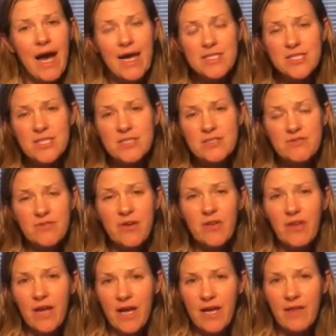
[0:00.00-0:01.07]
I just feel
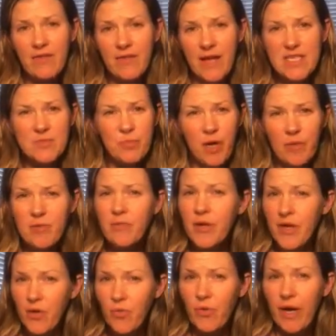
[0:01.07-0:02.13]
like that's
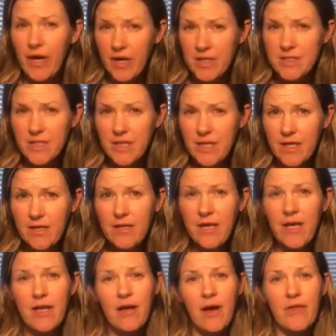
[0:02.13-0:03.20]
probably a rarity
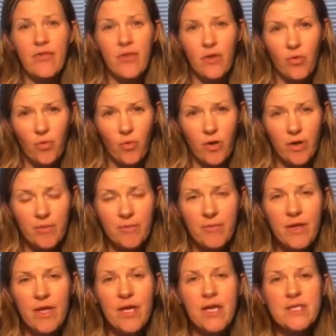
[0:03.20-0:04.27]
and not the norm.
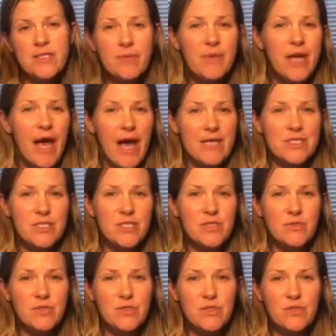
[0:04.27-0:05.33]
So I'm going to ask
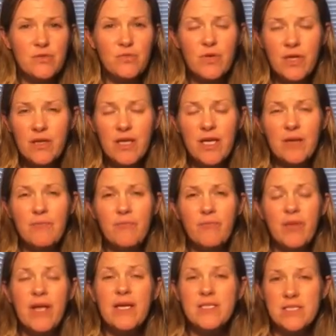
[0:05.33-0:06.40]
you to really
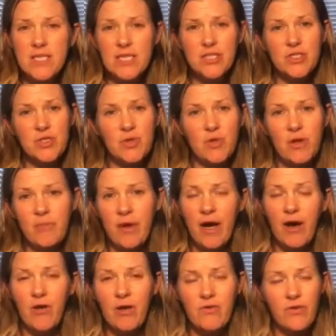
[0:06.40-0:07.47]
be intentional
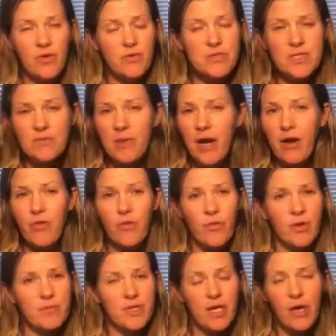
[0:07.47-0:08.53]
about if you slip out of the
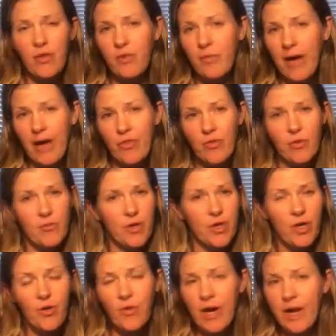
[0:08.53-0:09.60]
room to go to the bathroom or to
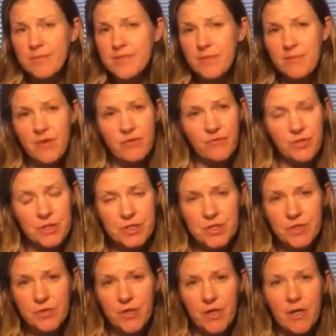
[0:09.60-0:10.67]
go grab something for a
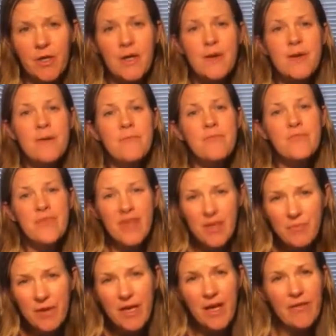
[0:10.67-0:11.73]
tutor,
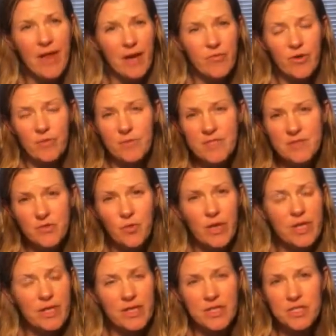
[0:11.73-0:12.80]
get back in that room as
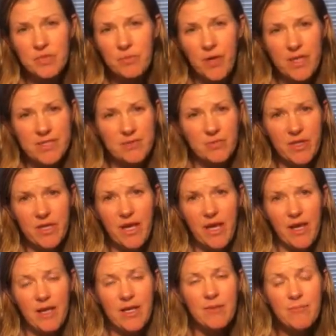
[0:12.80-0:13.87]
quickly as you possibly
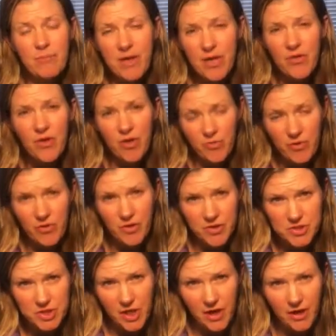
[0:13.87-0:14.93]
can and be there with
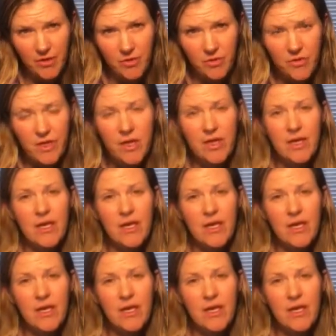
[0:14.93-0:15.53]
your child.